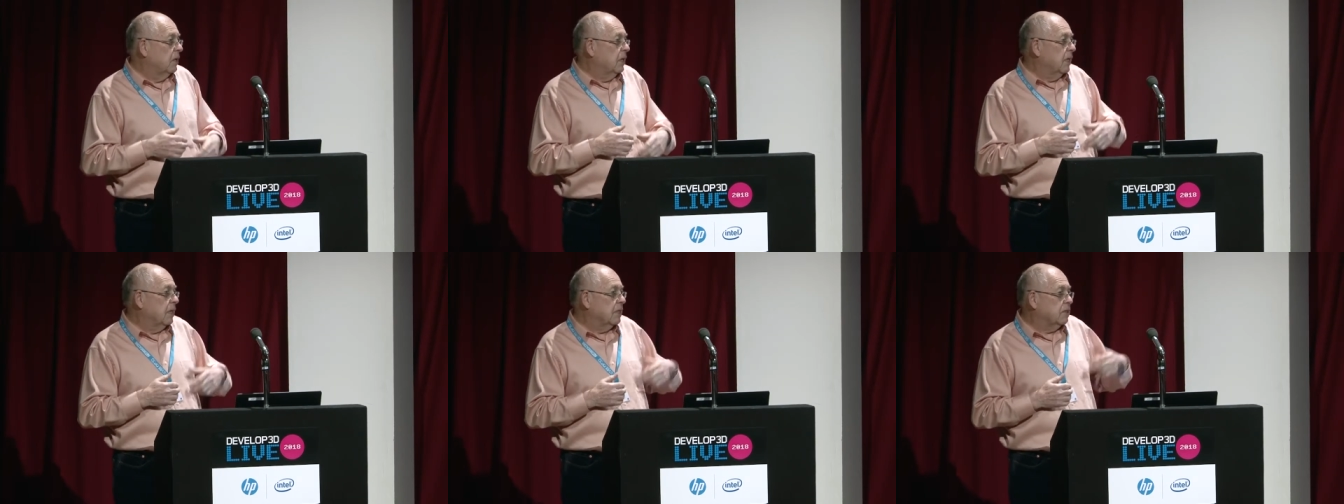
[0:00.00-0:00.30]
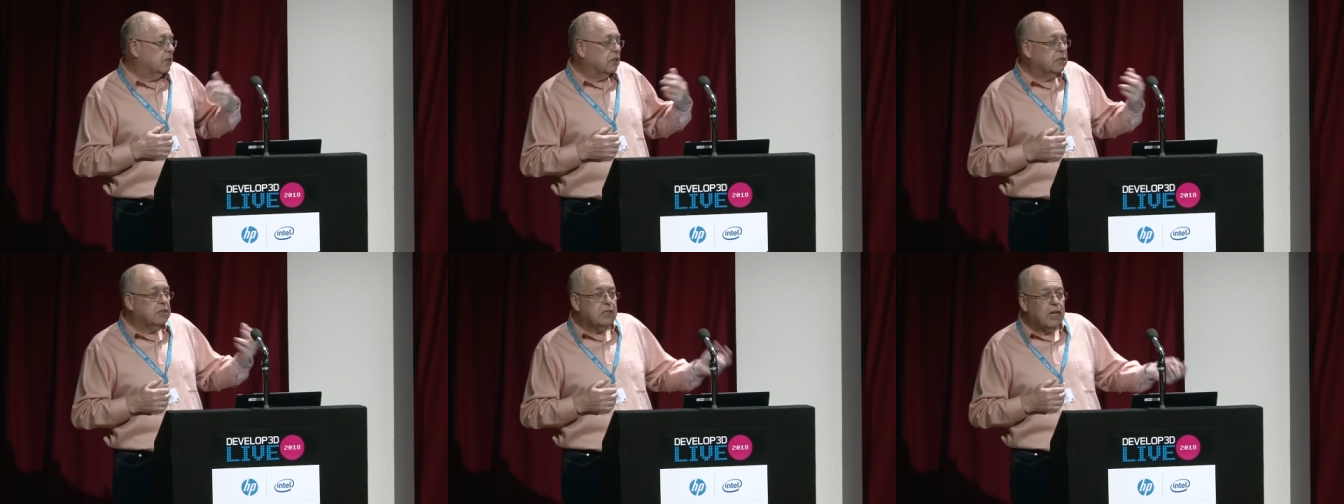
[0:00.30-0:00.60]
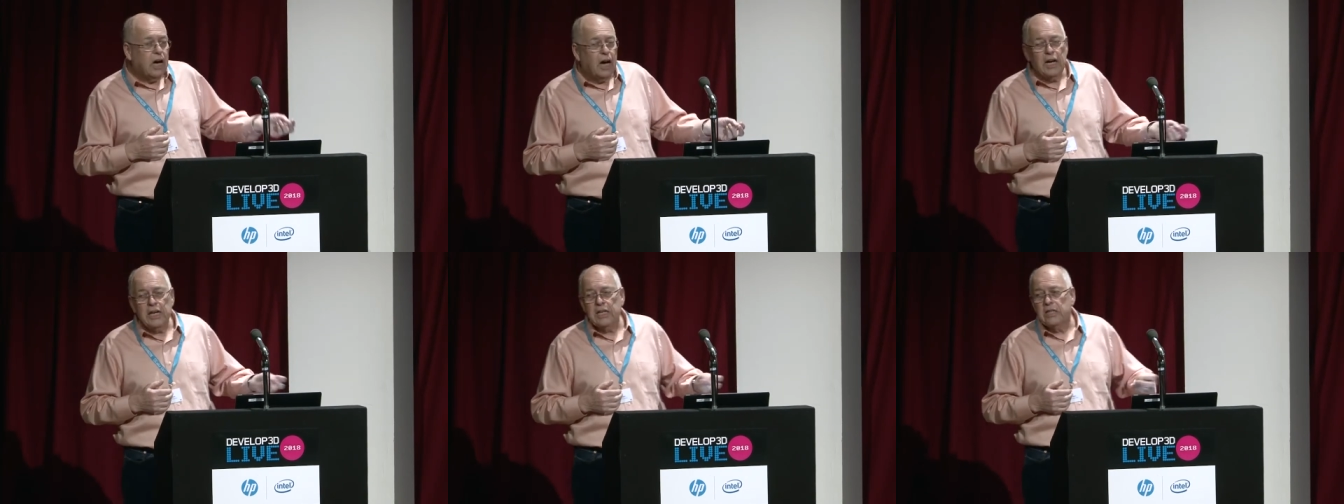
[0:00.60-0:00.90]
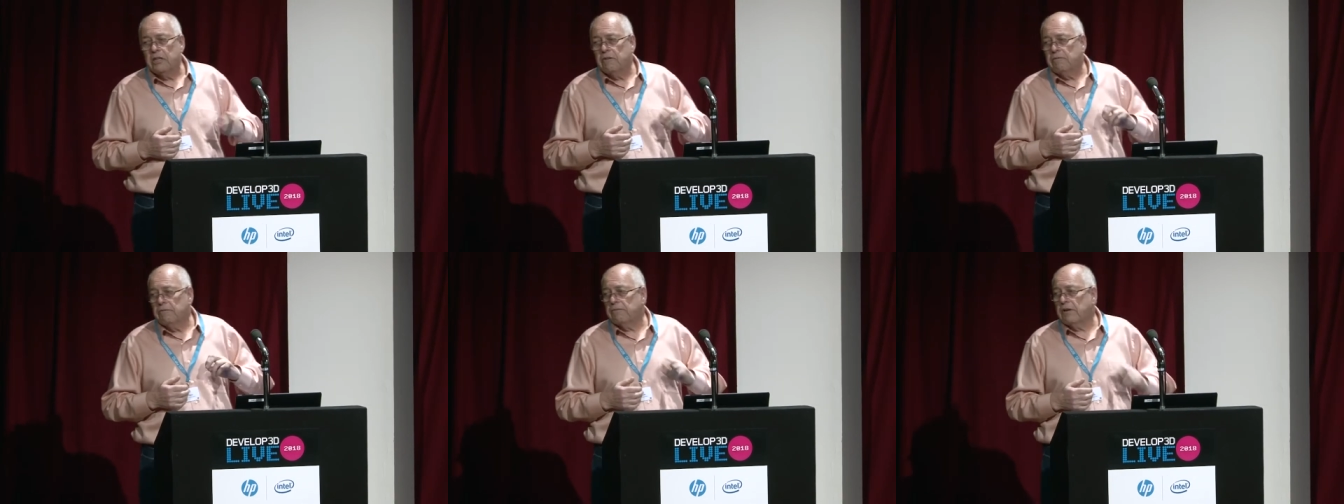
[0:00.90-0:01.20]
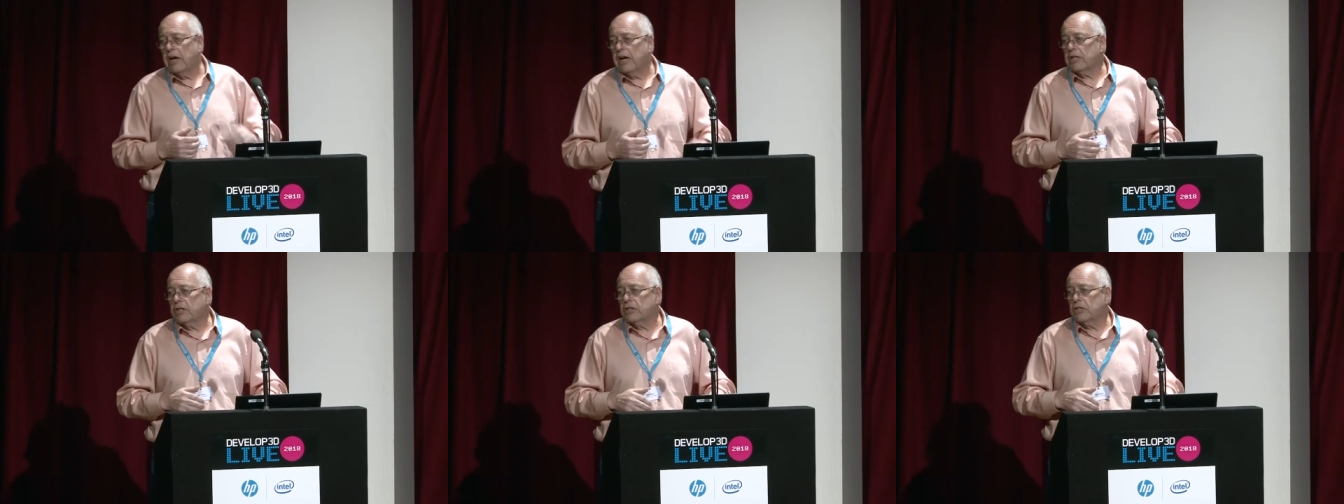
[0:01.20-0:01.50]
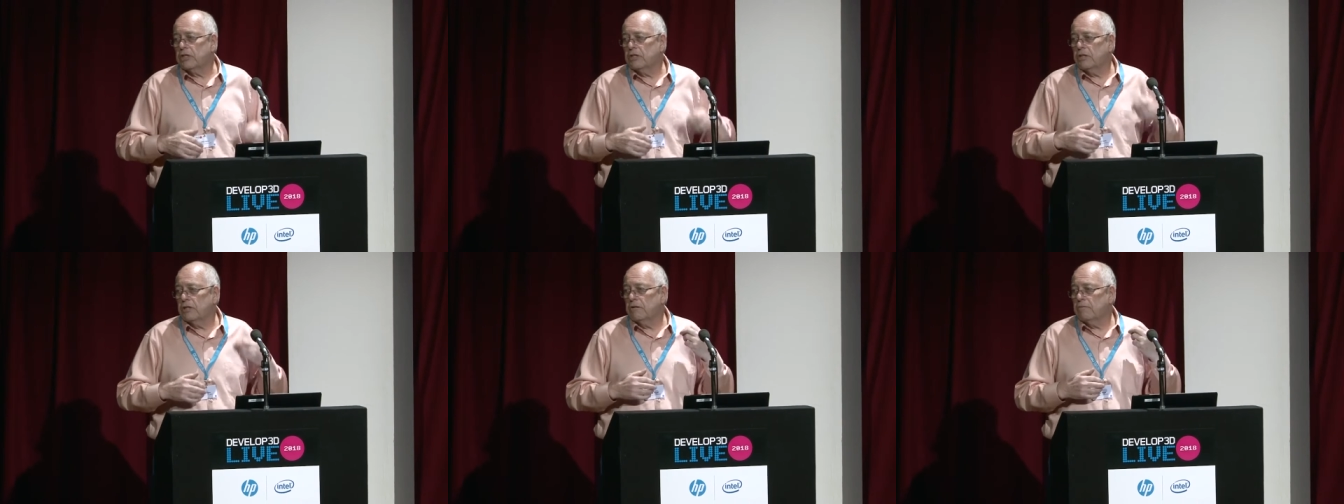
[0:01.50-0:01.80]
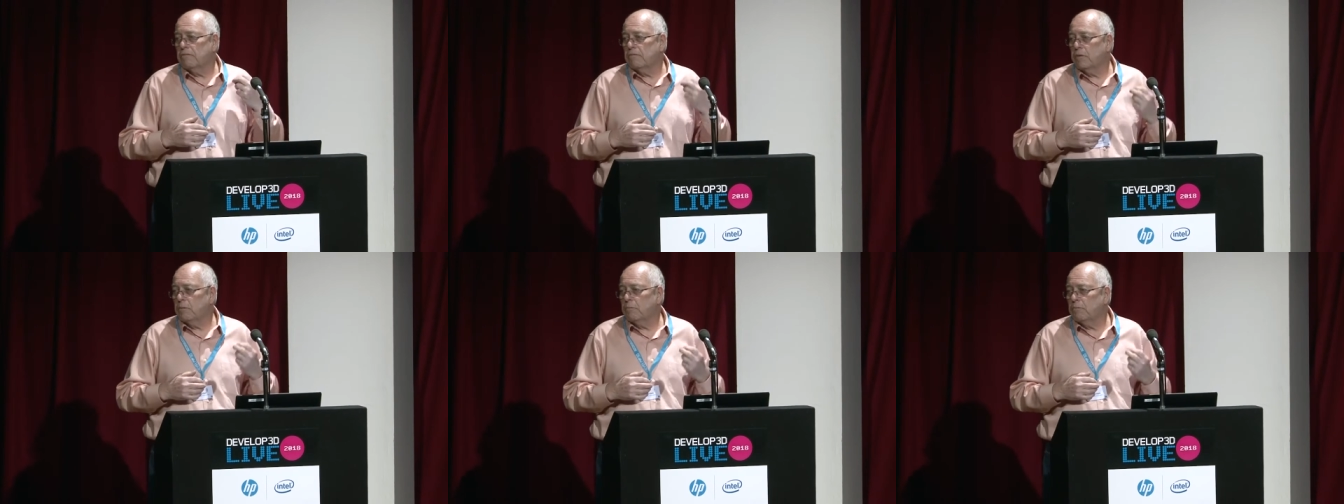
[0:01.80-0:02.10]
It's a tiny fraction
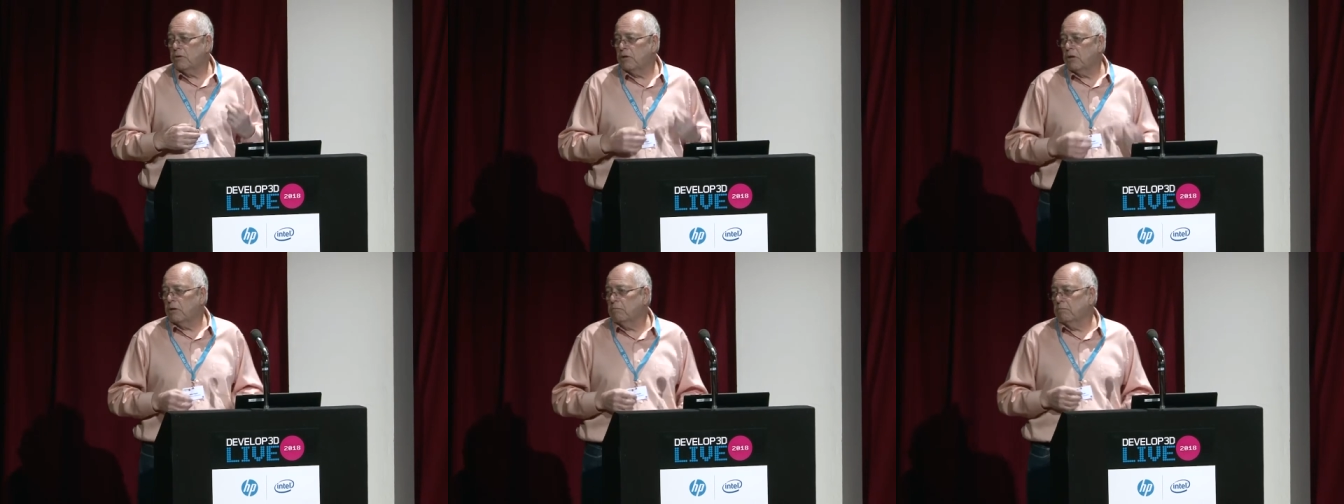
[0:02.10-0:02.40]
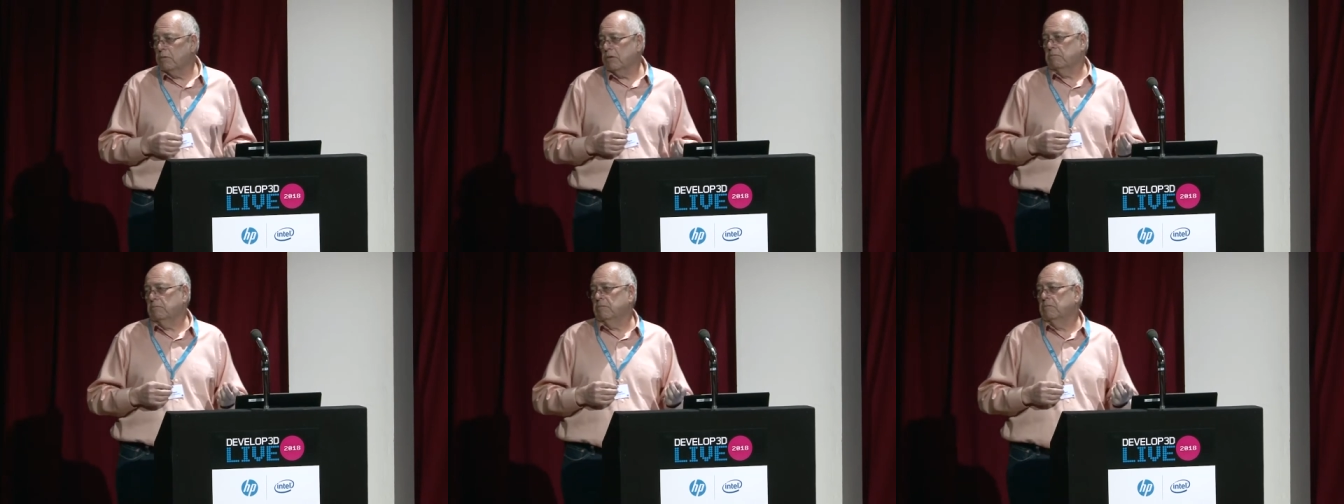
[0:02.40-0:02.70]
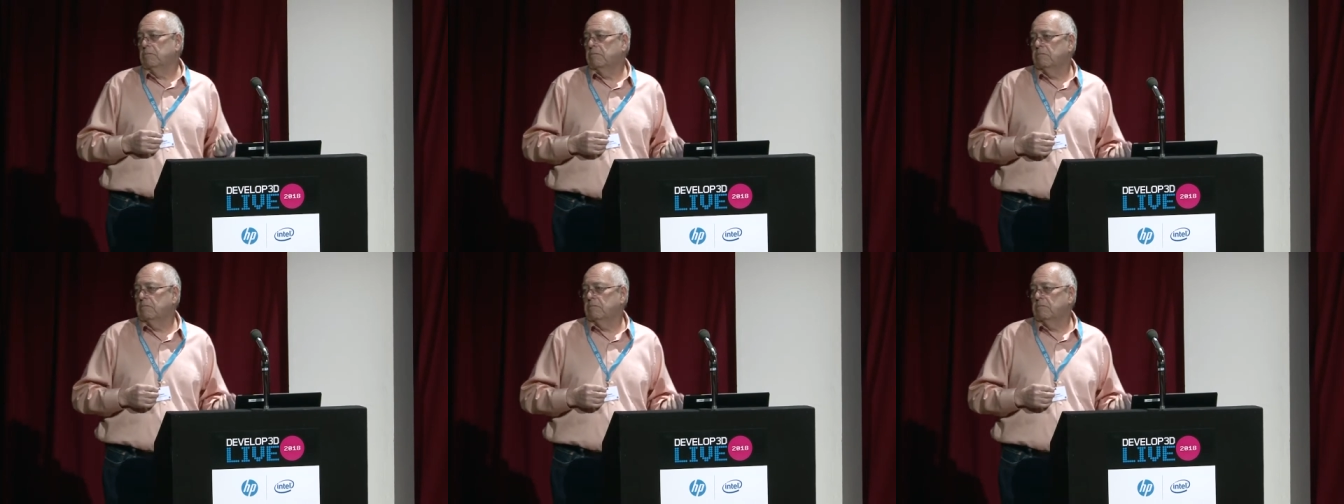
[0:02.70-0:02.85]
of the problem.